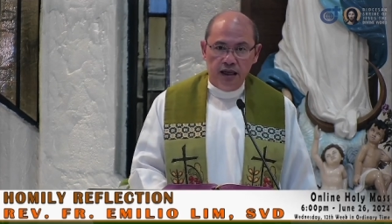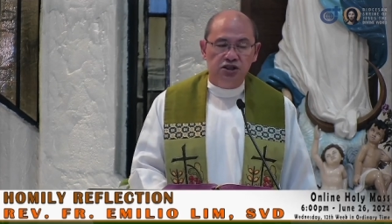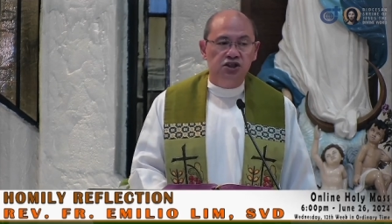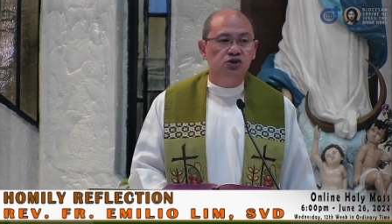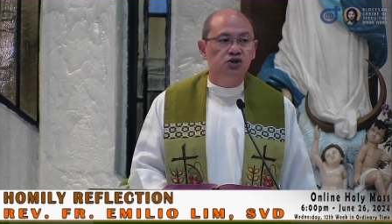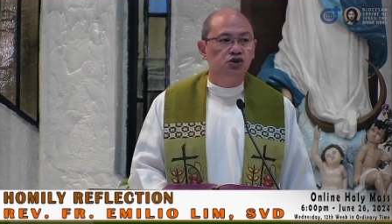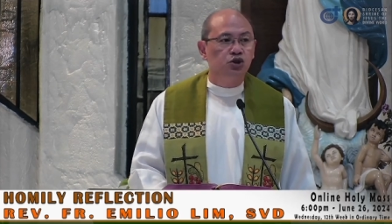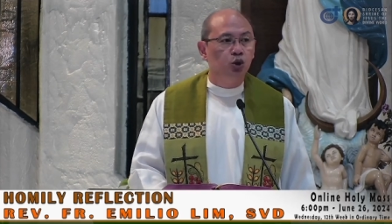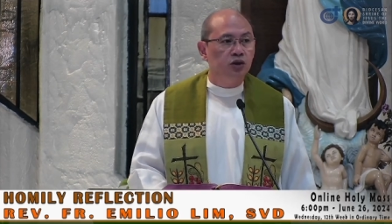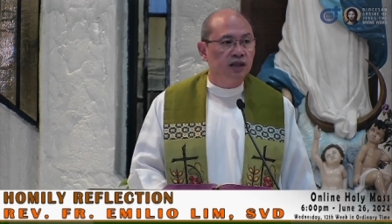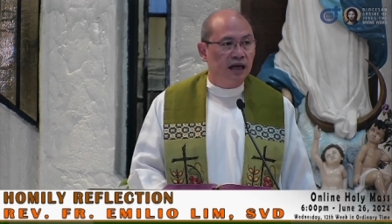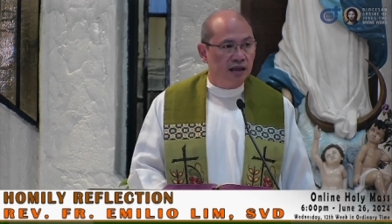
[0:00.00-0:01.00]
And Jesus
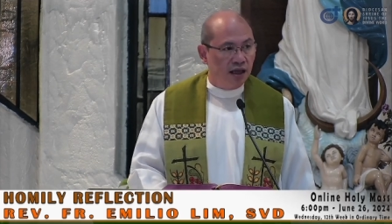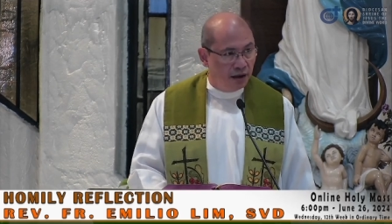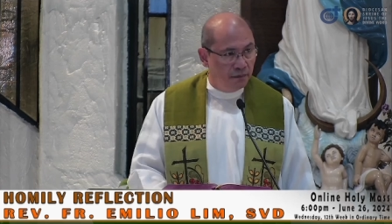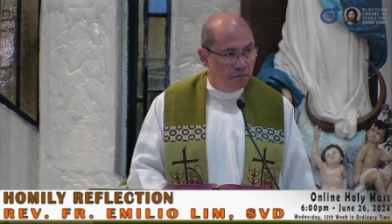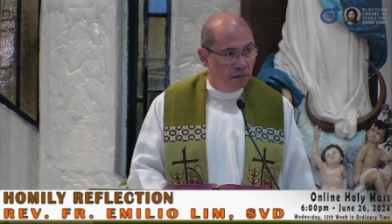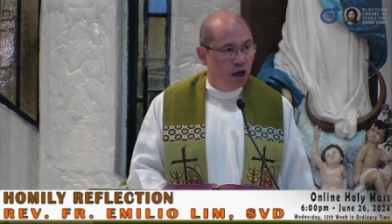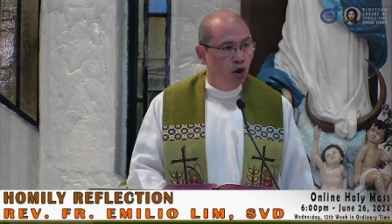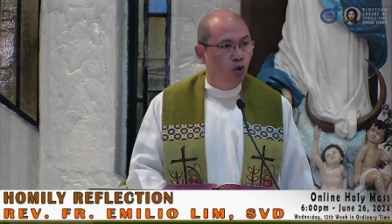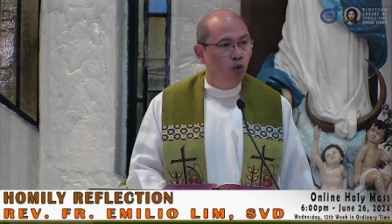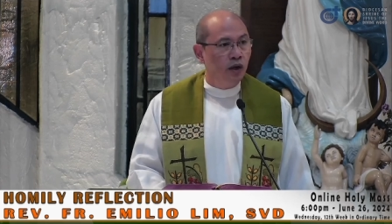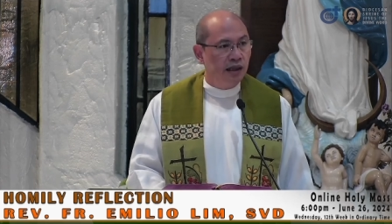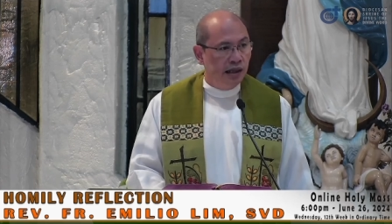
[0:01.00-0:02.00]
looked at him
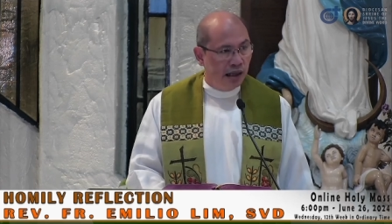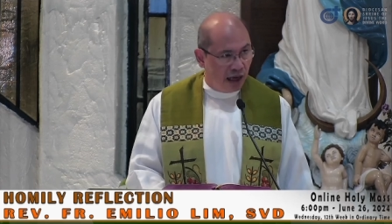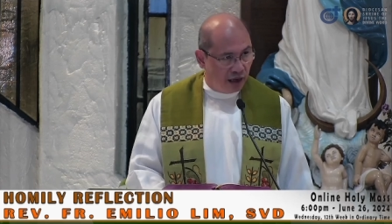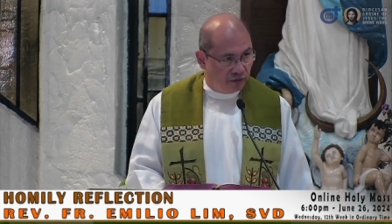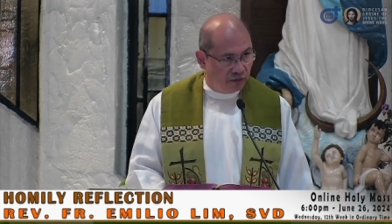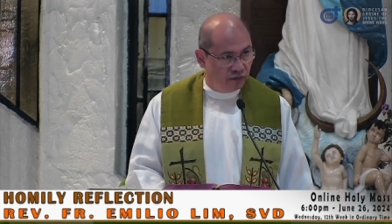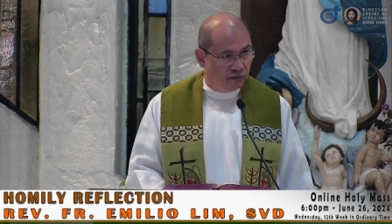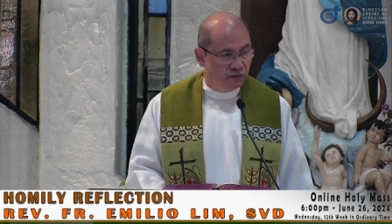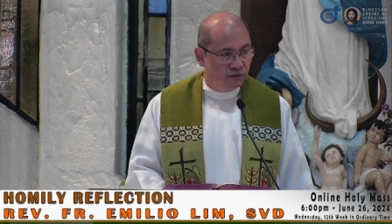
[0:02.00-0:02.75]
with love.